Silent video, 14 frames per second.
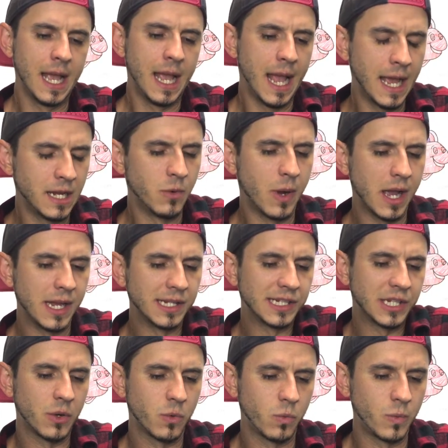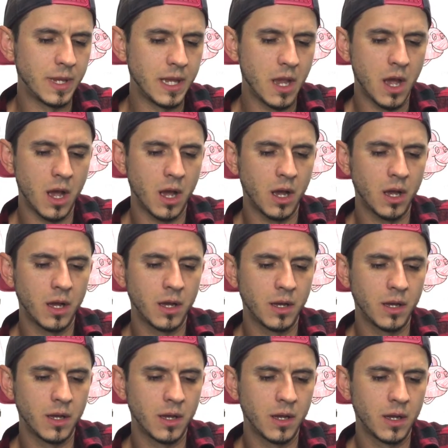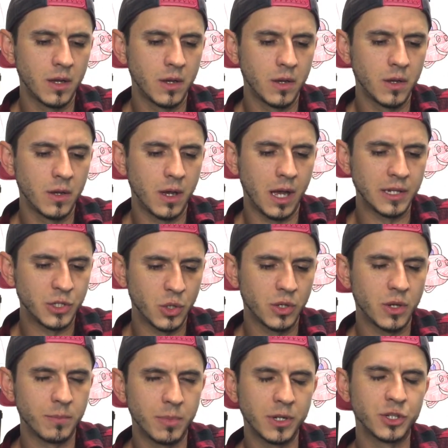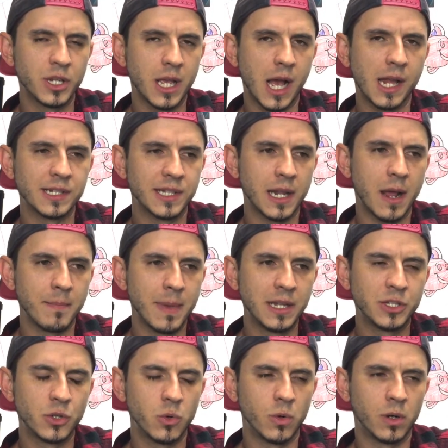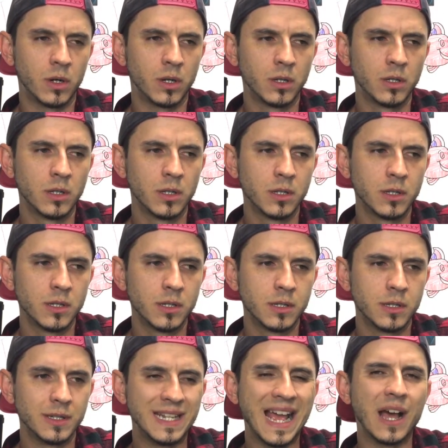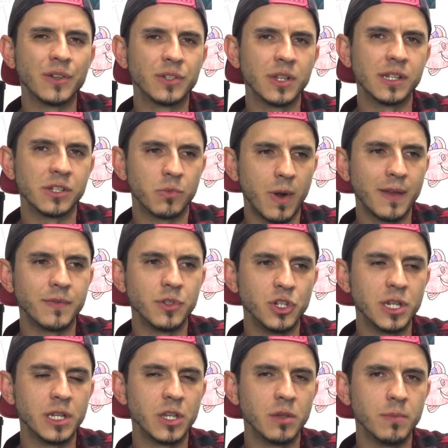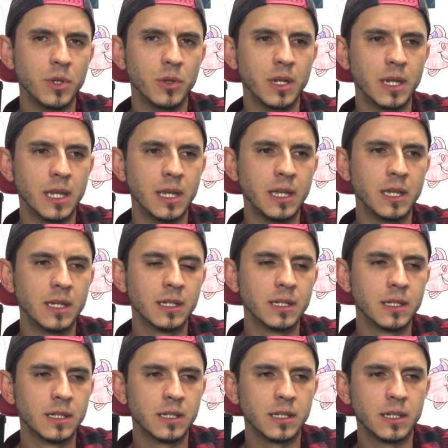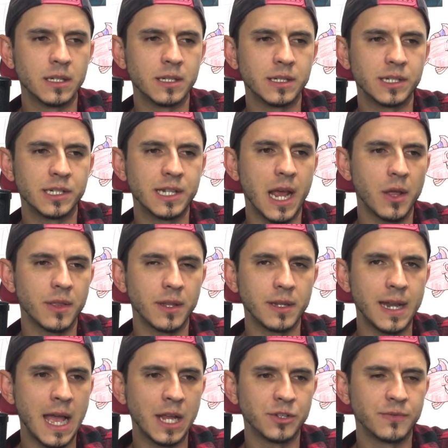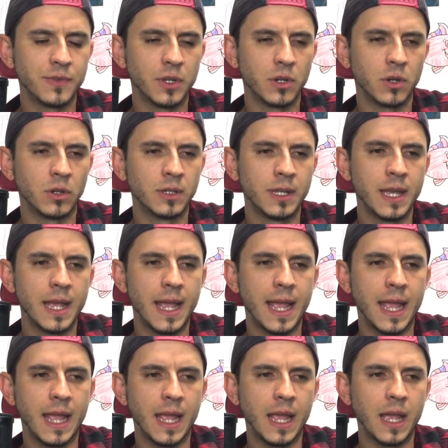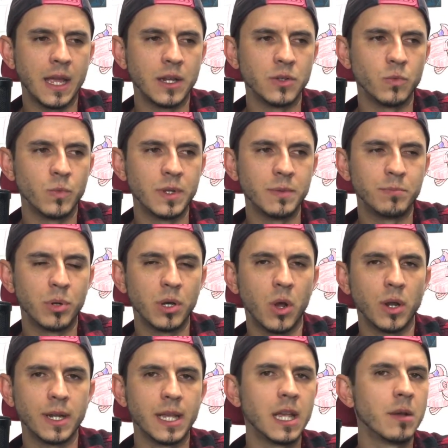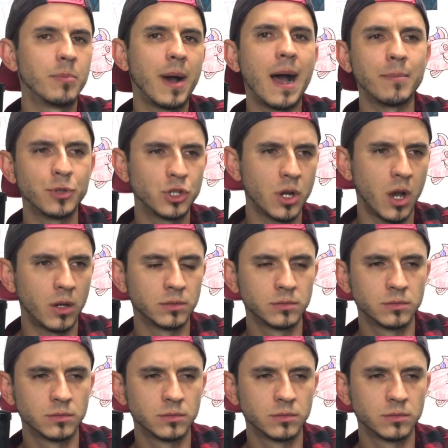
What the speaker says: anyways, I took a bunch of guys that I mentor down to this refugee community south of Nashville, and we put on a hip-hop show.